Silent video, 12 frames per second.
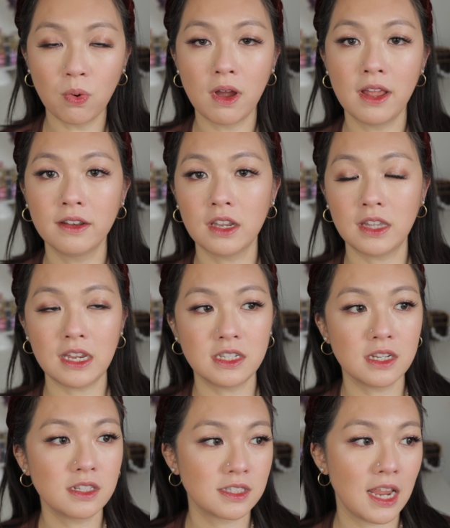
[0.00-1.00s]
one, they
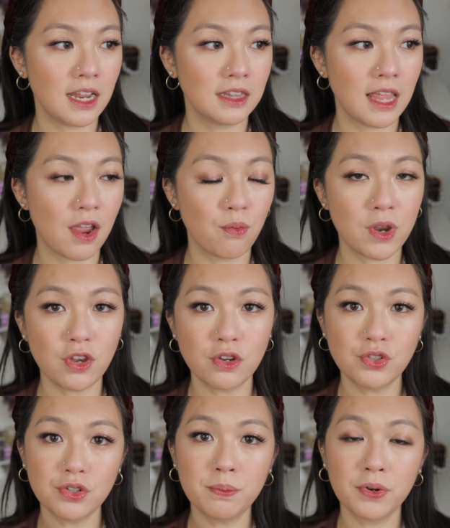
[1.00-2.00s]
did say that when you
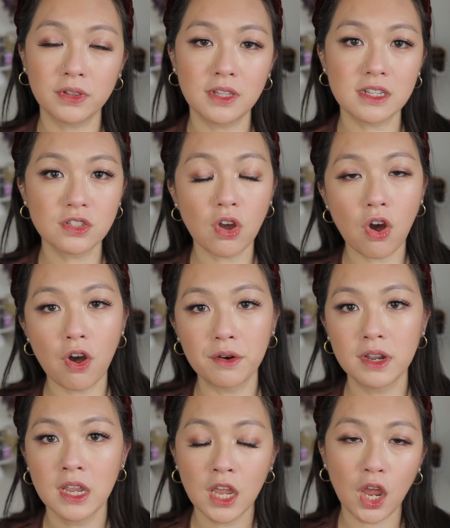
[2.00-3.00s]
do put this
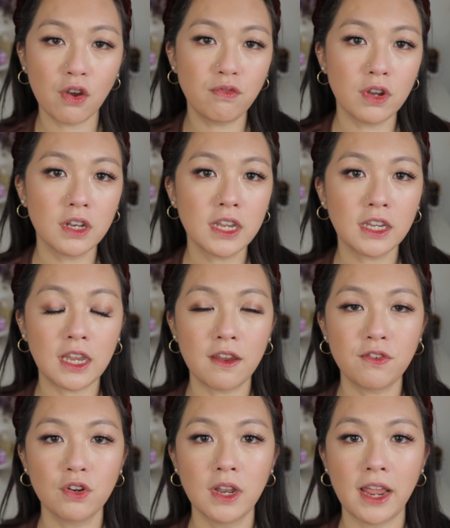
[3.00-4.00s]
on, it really
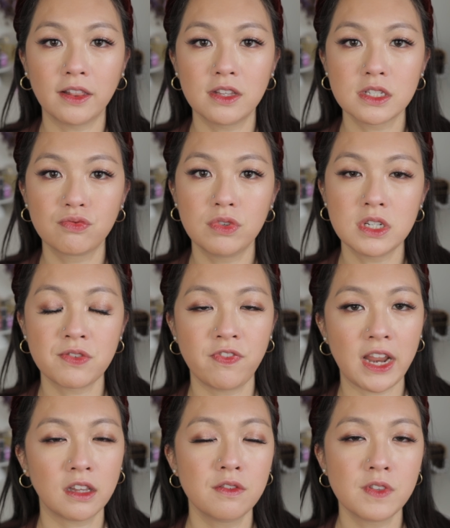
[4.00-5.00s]
gives you like this
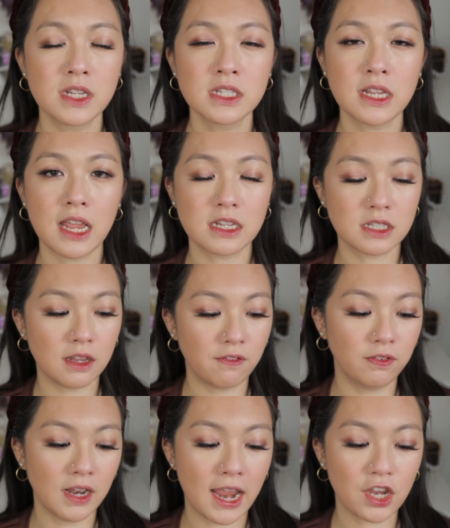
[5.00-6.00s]
reflectiveness, as
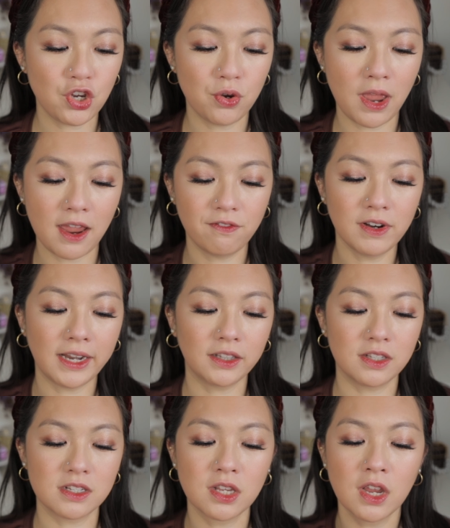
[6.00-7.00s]
if like you have like
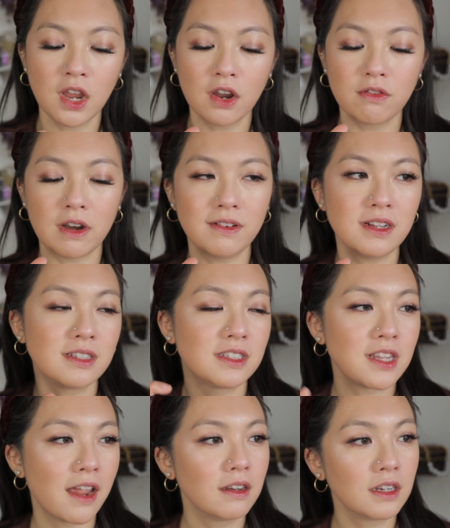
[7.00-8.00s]
this very
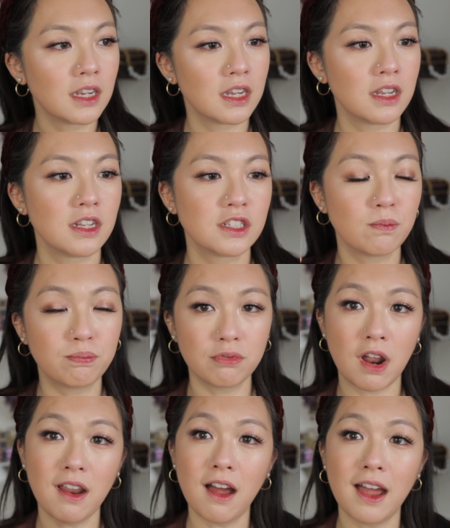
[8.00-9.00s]
sun-kissed,
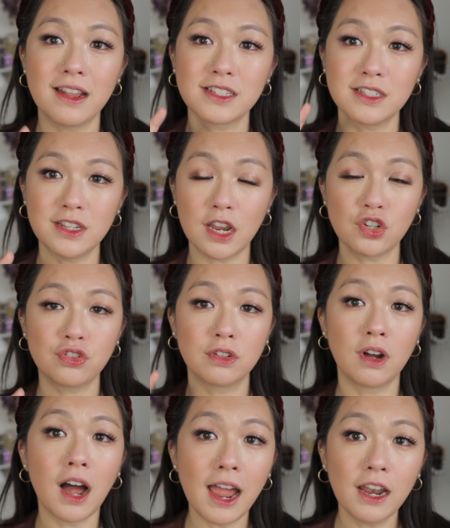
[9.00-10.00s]
bright eyes,
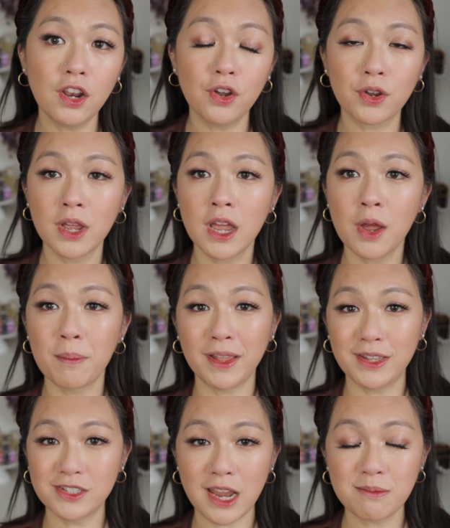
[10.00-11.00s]
natural eye look, but at
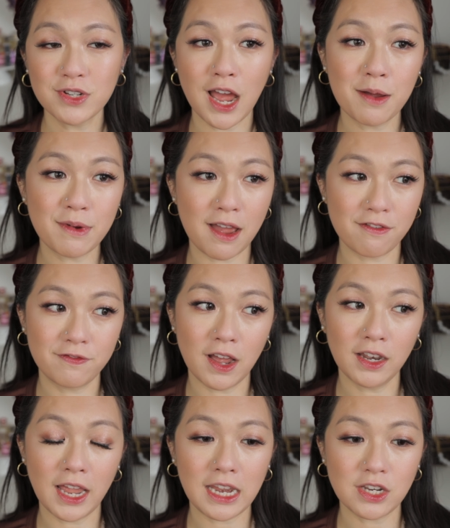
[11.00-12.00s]
the same time I
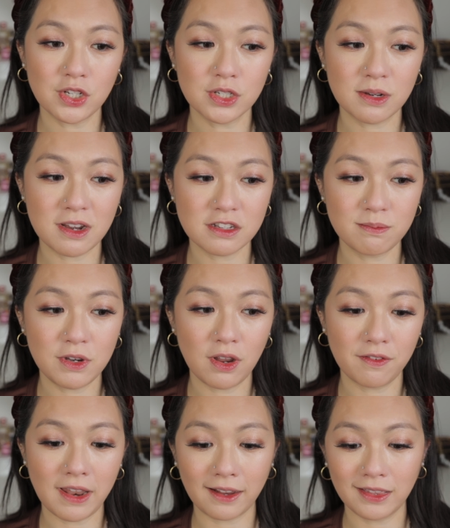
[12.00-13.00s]
felt like it just gives me
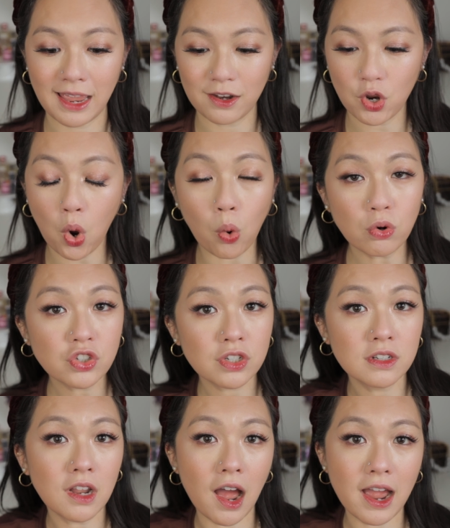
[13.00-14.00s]
like that
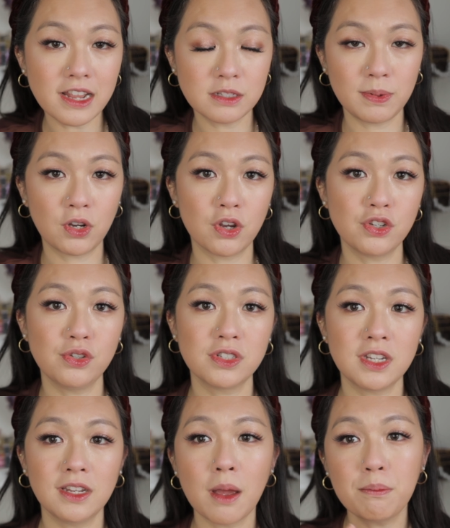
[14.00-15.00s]
ocean eyes because you
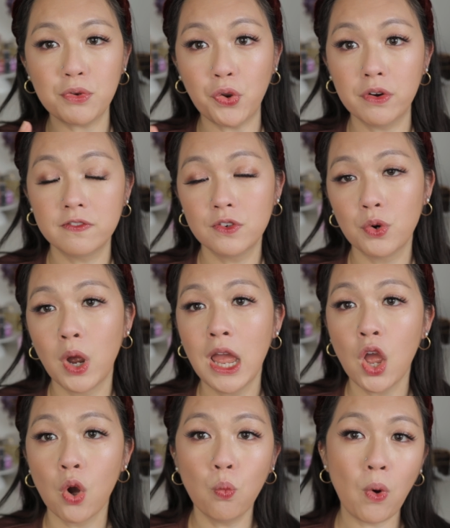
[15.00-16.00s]
see that beautiful
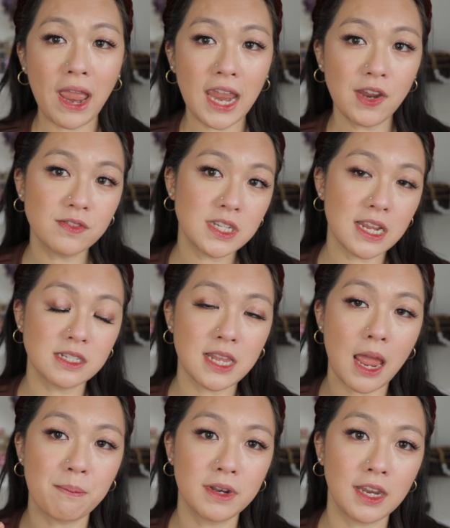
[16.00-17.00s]
waves that is
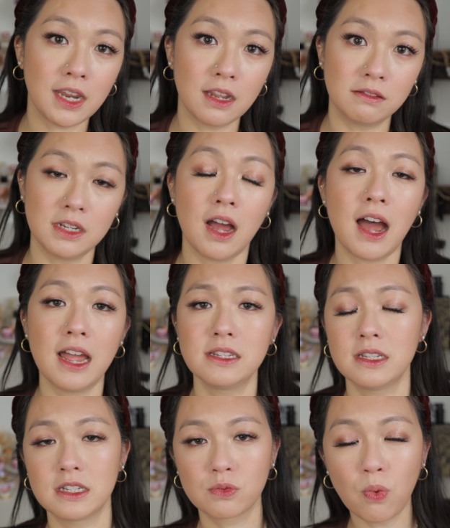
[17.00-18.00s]
happening in the eyes
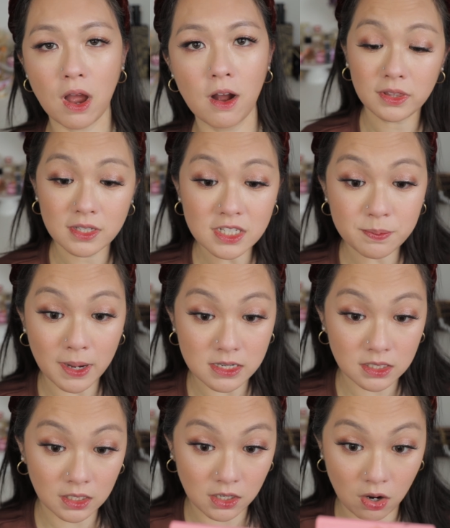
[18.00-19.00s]
as well. This
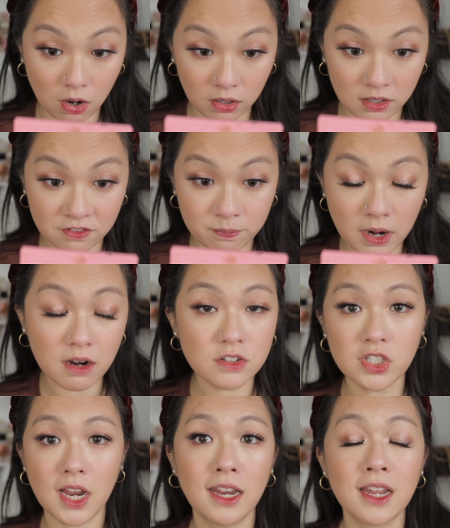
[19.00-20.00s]
particular olive brown
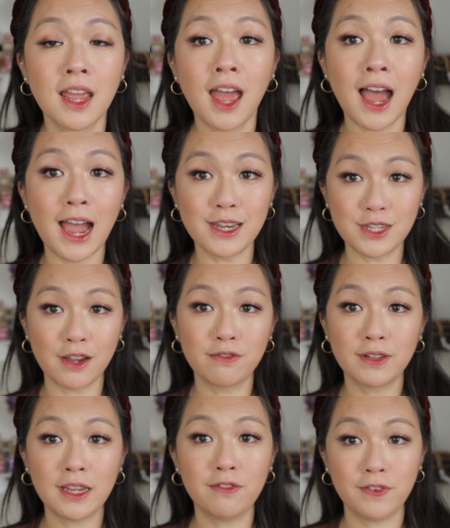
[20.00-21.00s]
shade, I
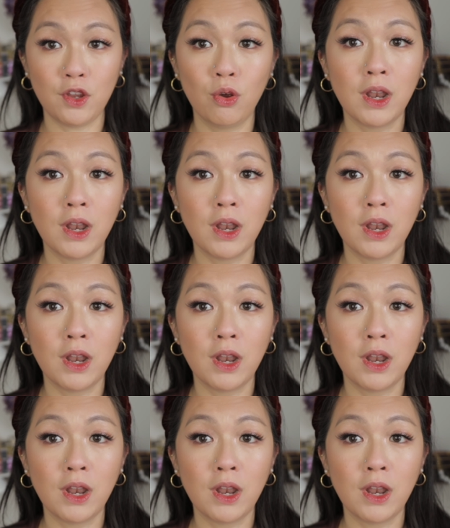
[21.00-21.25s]
definitely feel